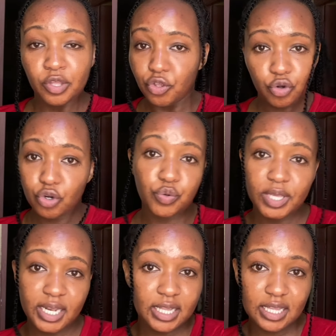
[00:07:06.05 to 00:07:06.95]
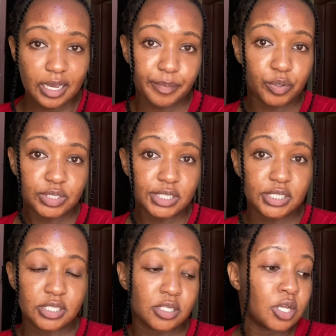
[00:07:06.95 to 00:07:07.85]
You're not doing anything about
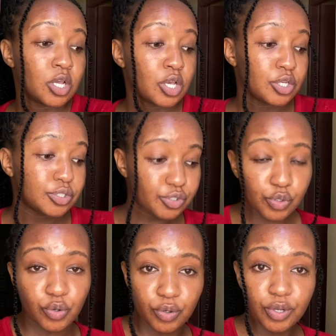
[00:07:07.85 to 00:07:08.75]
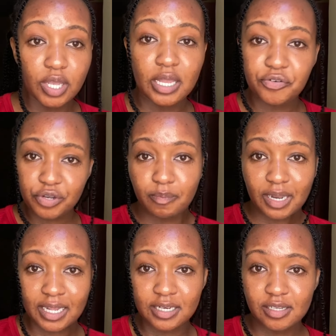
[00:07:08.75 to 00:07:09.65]
it. So in
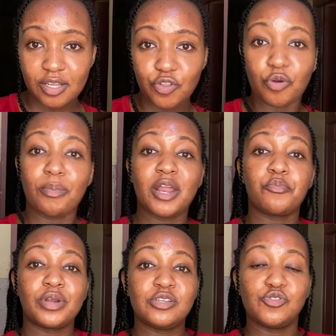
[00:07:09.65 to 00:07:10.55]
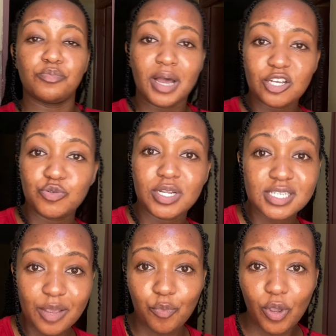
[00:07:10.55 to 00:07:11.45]
dreamland, your mind brings you back to a
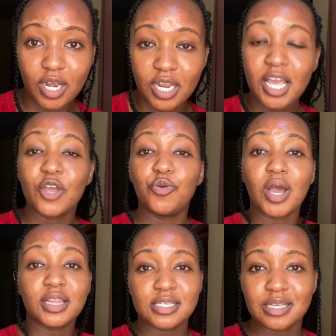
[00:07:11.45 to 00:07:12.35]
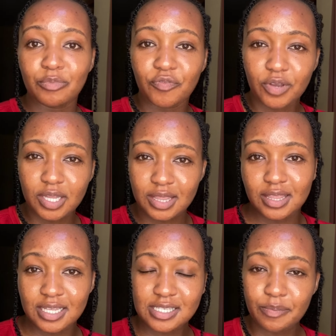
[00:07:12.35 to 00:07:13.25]
time when you had the same
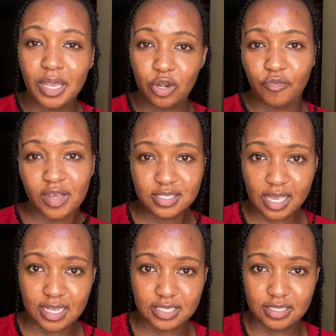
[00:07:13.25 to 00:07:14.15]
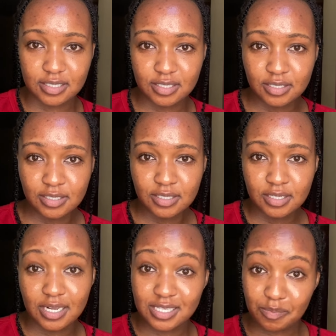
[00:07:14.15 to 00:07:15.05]
kind of anxiety.
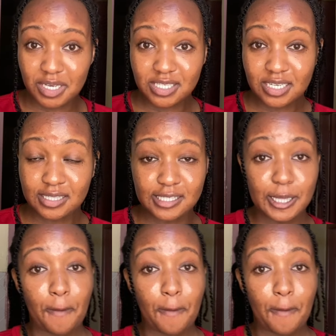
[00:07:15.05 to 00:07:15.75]
Does it make sense?